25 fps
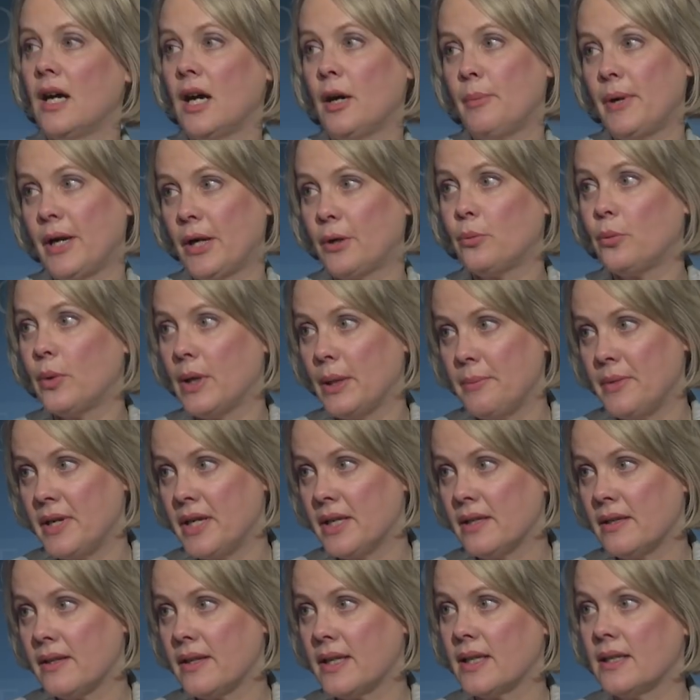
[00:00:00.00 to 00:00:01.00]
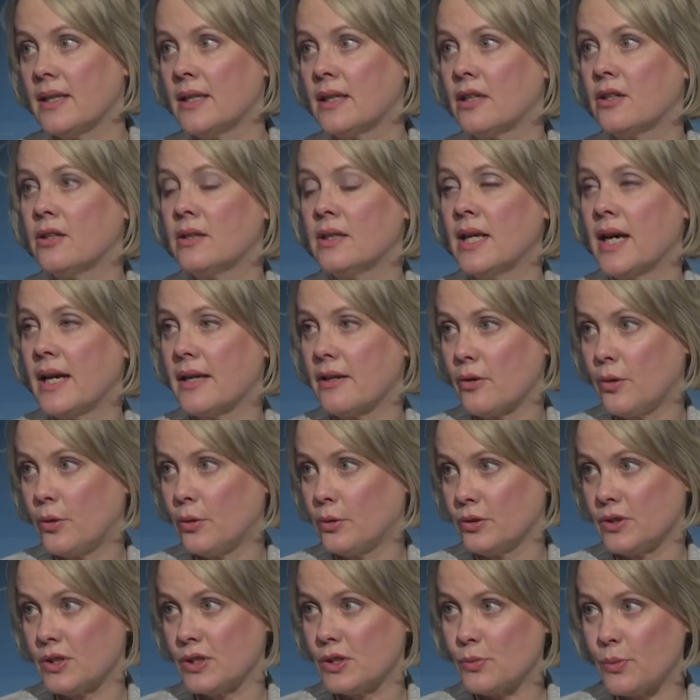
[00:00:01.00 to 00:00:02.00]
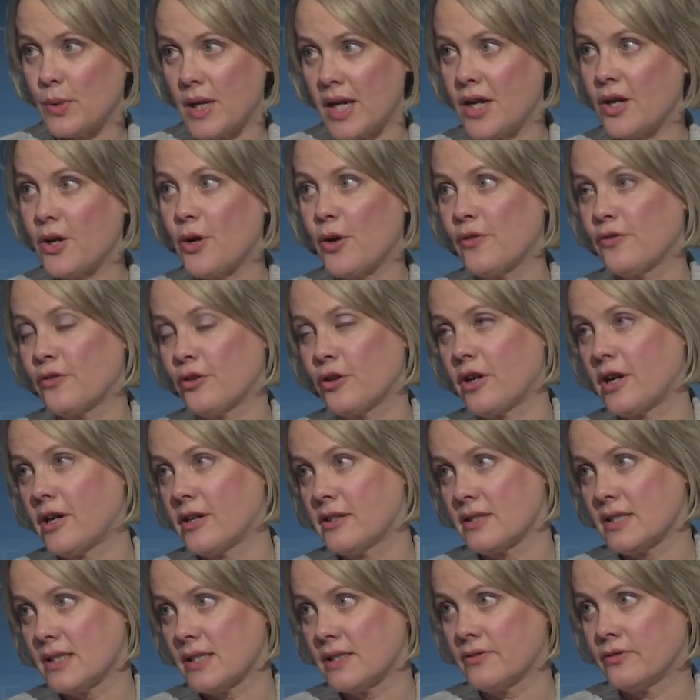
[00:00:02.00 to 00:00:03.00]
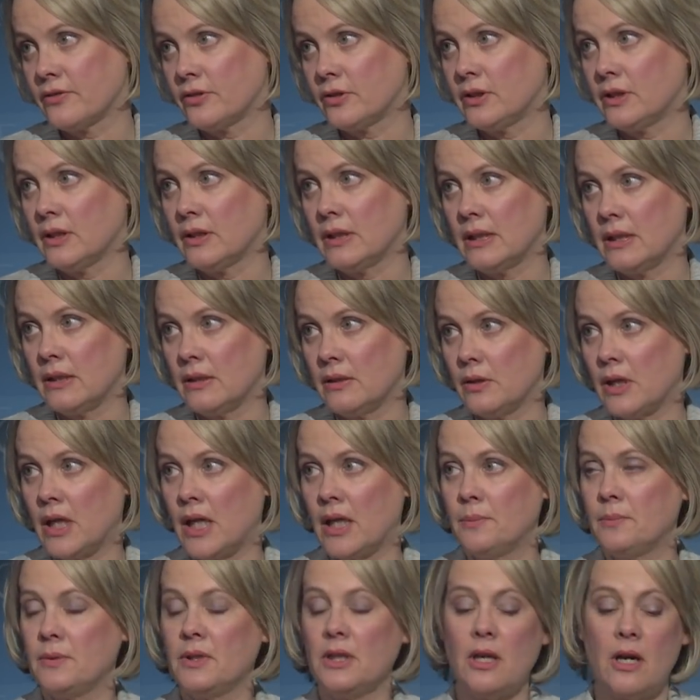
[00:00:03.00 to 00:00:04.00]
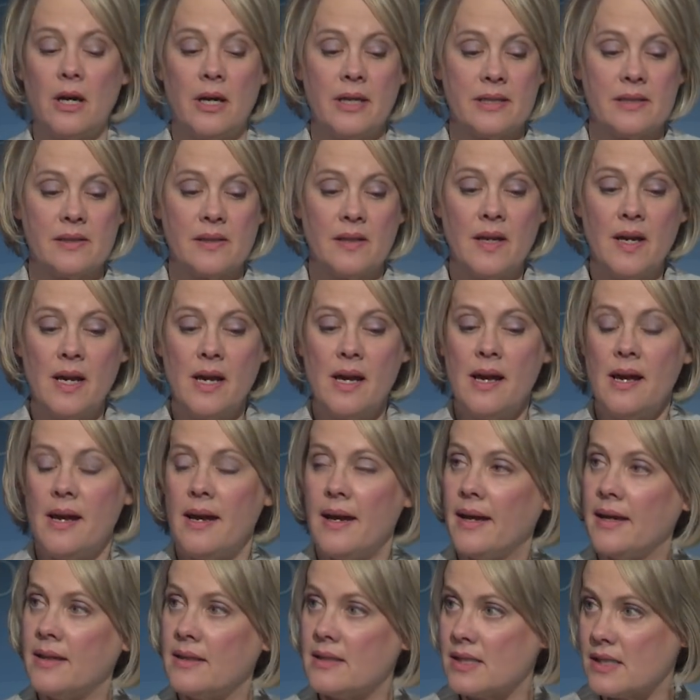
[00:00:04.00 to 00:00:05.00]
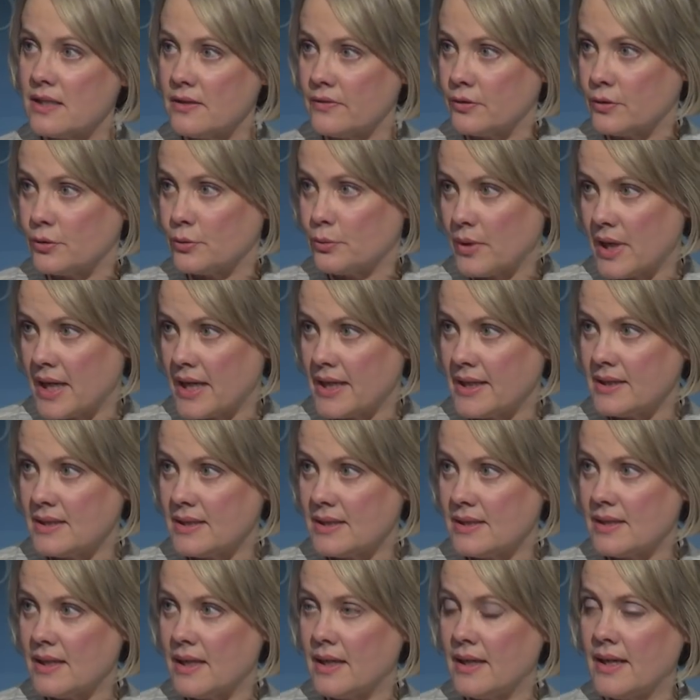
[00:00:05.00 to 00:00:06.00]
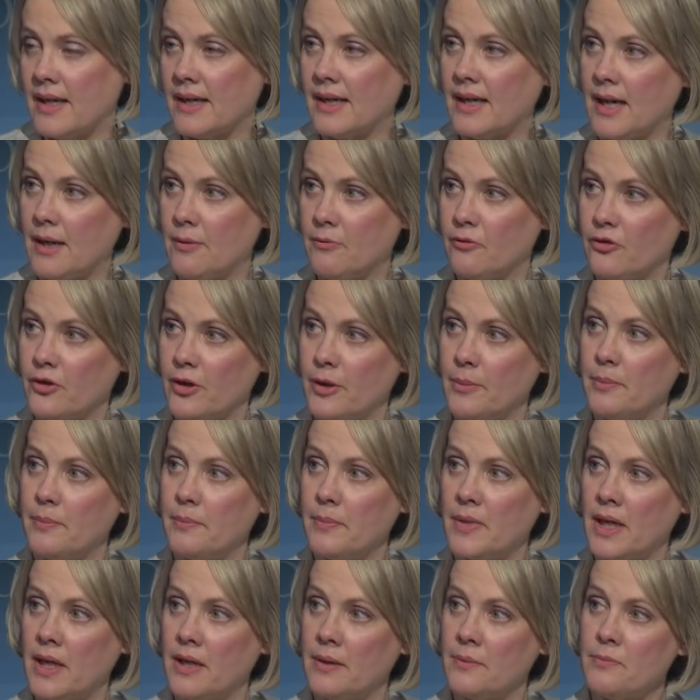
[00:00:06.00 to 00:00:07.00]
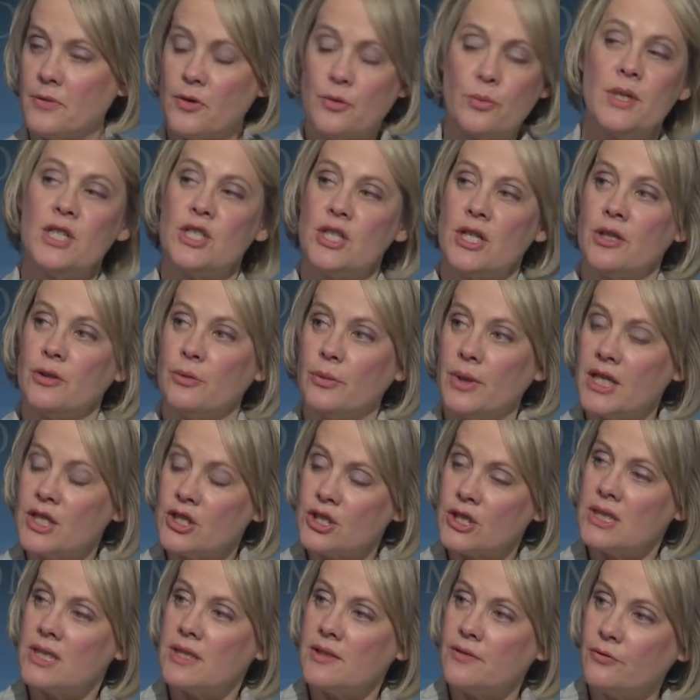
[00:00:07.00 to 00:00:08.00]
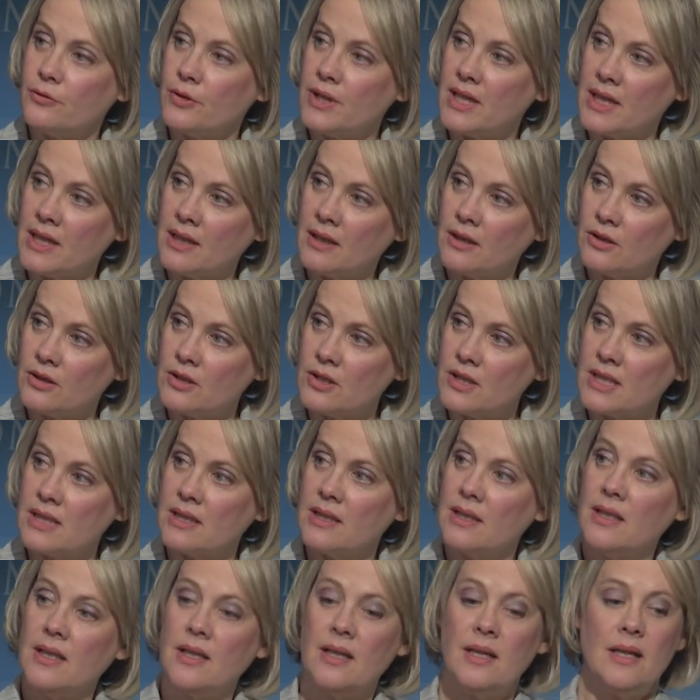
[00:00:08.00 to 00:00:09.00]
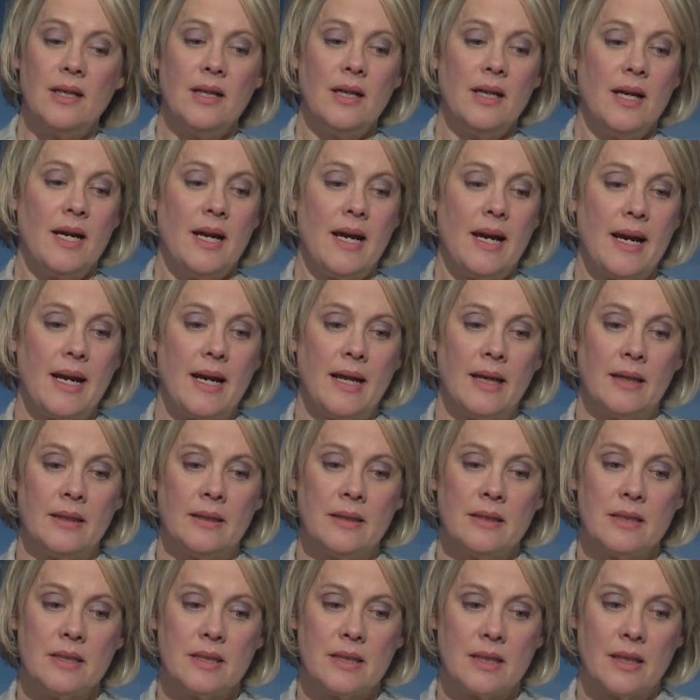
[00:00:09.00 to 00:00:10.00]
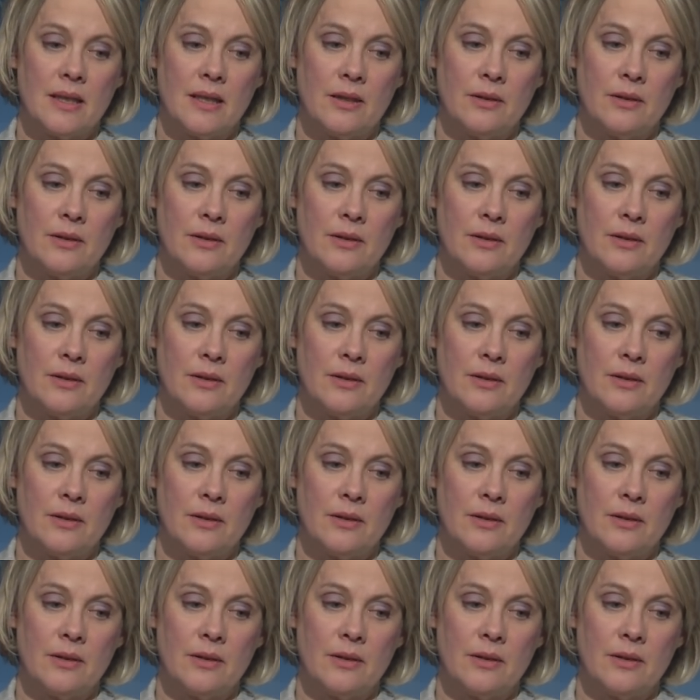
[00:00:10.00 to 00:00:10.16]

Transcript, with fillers: about women, that it could not hold sway over our civil laws and civil rights. And I came from three generations of freethinkers, mm-hmm. and